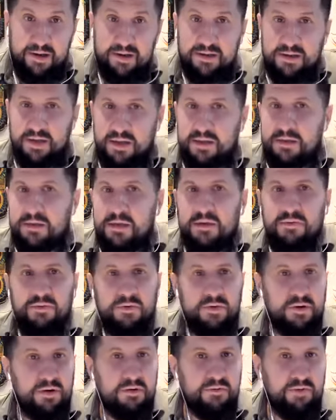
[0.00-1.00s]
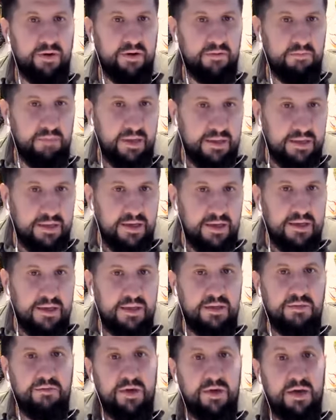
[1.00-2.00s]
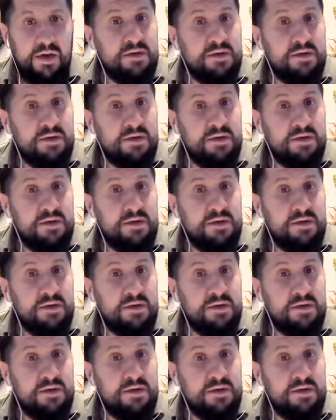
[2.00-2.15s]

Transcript: attentive or in a very meditative way,